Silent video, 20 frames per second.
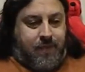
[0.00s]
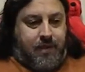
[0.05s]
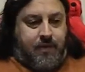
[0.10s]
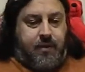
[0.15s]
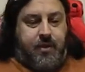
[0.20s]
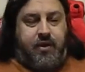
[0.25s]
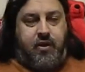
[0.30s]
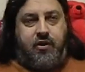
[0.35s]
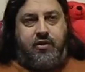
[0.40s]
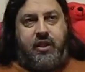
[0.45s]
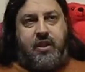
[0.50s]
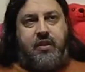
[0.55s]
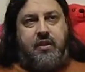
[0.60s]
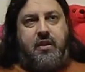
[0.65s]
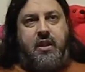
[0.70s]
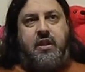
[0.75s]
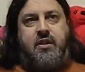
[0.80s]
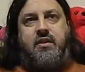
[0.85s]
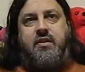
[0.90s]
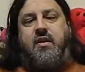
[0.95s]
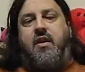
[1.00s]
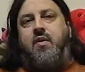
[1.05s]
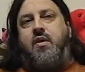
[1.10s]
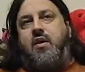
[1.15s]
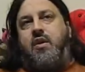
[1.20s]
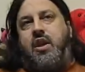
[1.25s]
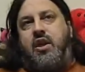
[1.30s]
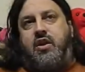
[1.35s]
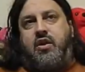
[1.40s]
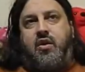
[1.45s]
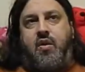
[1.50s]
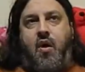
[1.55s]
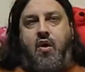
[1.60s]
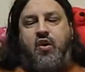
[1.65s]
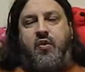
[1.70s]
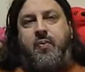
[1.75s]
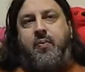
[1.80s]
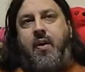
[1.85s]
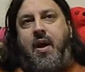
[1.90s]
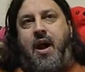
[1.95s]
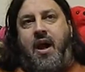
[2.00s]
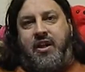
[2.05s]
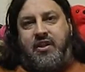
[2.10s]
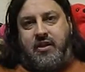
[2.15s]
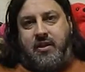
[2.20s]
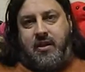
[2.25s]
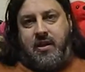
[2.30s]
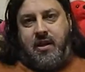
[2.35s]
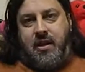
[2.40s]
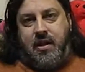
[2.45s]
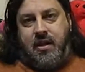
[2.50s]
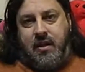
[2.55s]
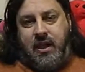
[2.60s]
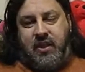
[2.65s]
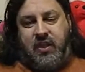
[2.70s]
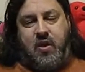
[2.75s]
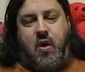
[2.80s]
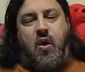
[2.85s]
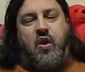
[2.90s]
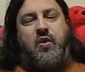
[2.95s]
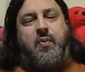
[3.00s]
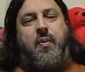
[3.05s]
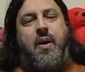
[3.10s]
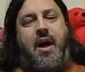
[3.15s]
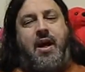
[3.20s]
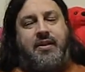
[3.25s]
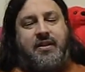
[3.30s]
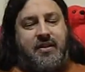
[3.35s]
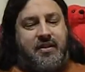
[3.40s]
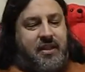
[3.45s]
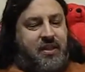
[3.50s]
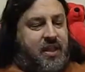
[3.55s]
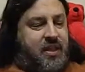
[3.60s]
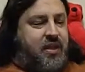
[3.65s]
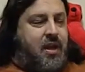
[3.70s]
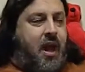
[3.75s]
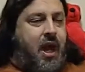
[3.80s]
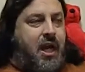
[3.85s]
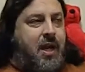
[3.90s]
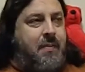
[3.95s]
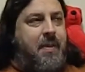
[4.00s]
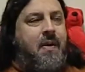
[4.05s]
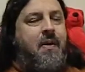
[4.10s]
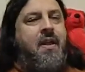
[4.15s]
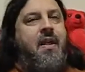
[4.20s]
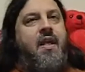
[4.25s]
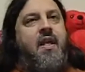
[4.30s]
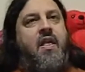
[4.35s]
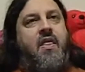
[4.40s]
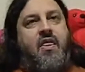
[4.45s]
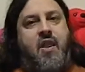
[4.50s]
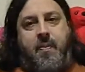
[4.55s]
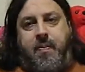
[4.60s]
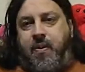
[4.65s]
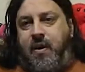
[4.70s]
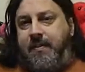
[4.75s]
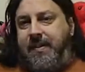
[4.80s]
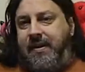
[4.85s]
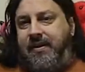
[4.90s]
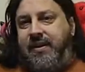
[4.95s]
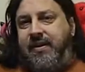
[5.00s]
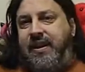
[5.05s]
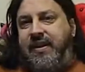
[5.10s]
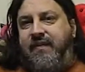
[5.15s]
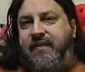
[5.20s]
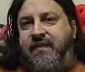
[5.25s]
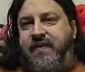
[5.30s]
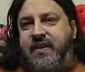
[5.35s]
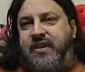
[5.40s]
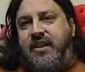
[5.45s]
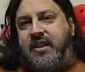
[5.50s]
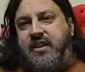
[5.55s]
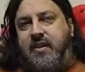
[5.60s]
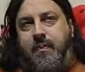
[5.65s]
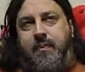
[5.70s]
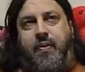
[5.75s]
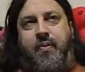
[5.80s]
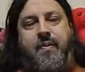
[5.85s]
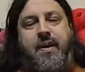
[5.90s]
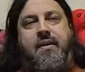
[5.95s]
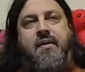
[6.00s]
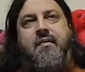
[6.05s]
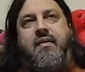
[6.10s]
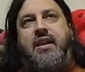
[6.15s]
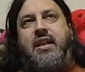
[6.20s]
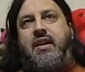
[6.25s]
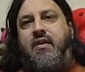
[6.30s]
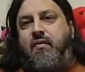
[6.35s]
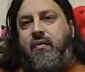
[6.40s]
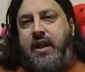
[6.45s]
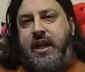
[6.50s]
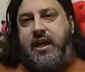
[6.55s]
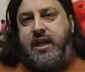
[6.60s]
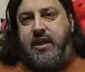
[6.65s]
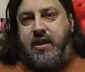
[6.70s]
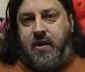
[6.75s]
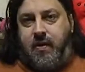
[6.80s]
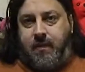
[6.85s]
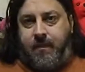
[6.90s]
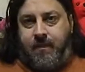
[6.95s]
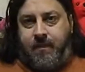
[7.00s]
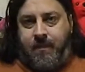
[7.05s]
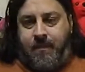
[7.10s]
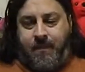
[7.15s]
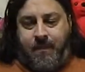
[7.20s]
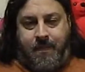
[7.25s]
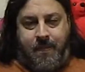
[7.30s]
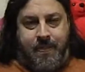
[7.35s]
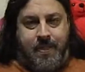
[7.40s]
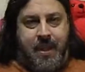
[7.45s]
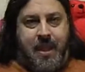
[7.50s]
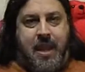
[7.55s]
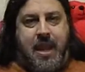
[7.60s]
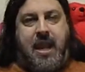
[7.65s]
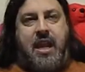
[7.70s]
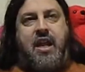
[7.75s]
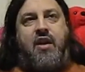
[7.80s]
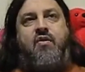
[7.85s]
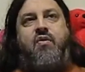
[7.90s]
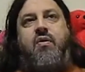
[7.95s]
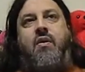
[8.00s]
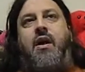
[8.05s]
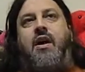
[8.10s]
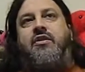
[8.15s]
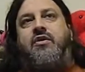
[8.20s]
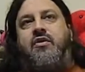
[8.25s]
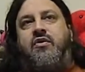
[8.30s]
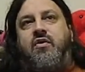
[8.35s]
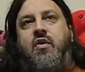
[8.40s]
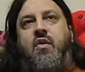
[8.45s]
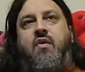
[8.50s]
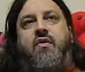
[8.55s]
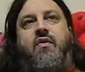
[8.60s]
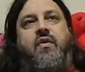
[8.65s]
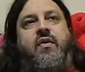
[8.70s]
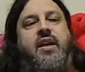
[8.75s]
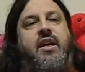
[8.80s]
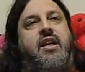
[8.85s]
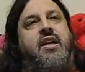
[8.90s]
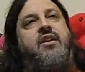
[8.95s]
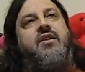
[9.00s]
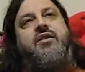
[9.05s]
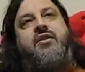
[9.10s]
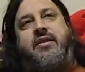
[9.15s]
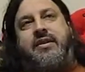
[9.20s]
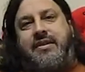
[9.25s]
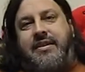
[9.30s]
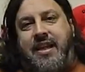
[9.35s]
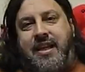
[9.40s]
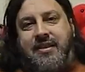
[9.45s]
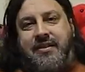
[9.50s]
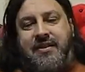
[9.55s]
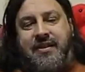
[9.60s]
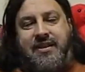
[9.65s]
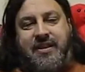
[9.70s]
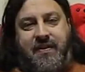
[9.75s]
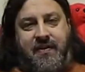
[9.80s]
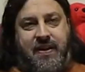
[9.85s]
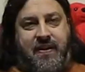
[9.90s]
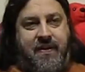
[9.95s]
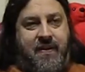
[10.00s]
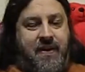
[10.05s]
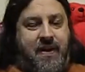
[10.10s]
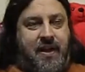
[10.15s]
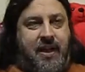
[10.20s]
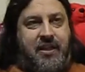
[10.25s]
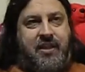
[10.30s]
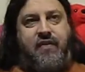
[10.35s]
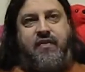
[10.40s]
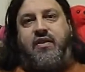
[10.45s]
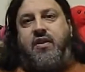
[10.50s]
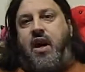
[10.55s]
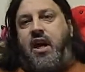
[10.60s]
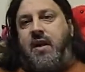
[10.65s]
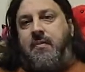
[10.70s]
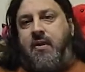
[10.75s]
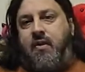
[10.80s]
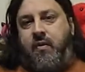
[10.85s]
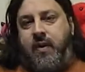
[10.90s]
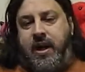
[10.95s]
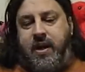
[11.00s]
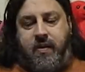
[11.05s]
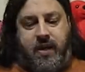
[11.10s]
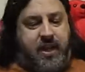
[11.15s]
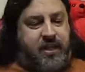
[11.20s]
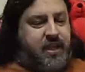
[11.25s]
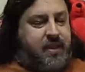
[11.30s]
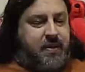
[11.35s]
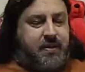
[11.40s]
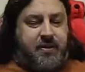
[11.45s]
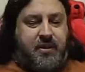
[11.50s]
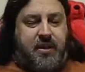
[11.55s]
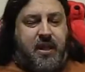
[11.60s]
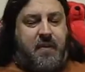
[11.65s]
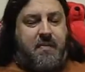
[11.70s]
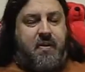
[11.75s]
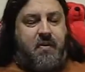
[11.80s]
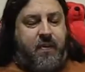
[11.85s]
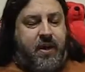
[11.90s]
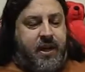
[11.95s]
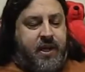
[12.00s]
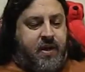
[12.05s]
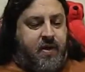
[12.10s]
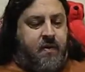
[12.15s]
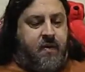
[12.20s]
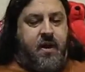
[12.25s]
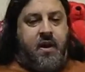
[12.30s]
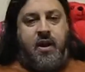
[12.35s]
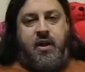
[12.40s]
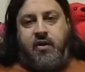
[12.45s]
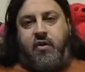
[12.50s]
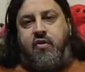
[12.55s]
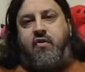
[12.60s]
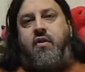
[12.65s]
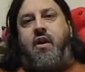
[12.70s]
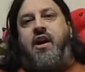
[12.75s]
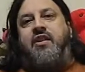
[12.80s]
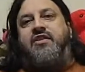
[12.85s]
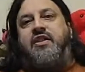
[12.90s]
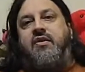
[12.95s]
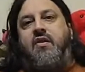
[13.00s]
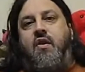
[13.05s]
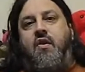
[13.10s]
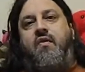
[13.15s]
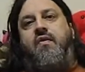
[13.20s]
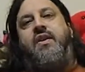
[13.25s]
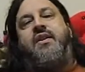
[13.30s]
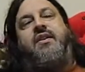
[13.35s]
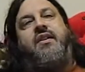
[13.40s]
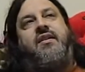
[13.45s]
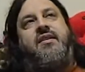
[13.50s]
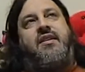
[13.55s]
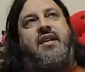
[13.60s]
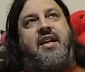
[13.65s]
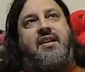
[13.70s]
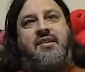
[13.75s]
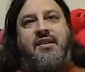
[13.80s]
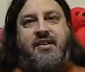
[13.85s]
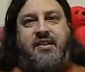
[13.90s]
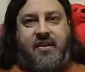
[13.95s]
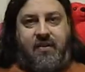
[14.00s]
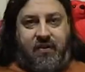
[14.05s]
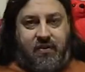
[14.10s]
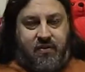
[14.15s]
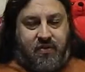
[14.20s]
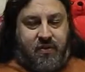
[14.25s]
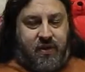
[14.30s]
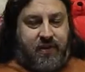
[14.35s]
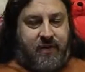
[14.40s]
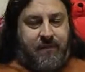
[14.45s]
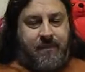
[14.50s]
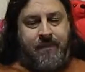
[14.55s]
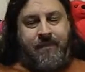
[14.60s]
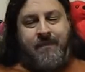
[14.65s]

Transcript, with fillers: They're using these uh, these ghost box, these ghost boxes that they talk about. They're primarily physics, they're primarily radio. And it crosses over into Tesla's area, because if you're talking about radio, anything that you talk about radio, you're crossing over into Tesla territory.